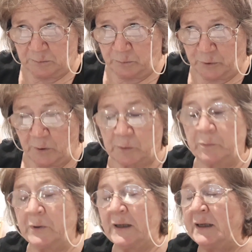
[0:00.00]

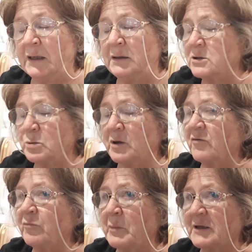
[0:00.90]
probably
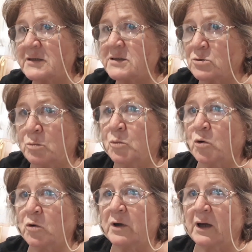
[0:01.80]
12 months or
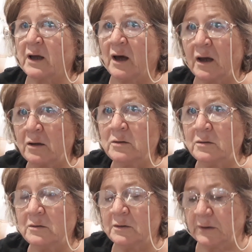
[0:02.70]
more ago,
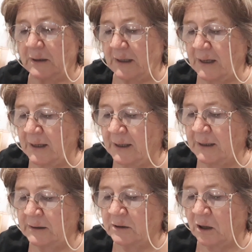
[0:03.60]

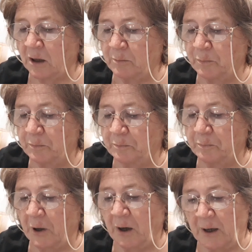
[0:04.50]
and I
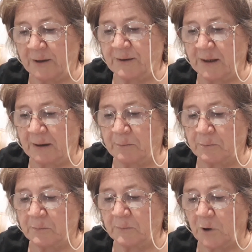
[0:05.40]
buy
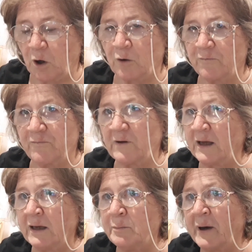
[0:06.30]
them off
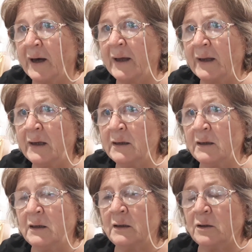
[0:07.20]
eBay
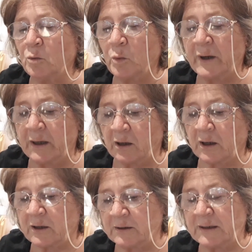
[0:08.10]
when I
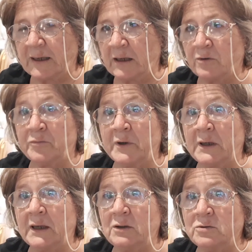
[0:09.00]
can get a
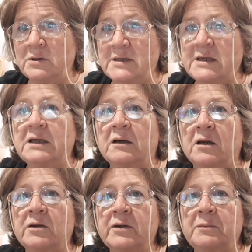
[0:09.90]
really good deal
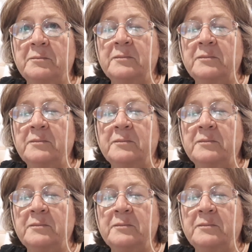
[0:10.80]
on them,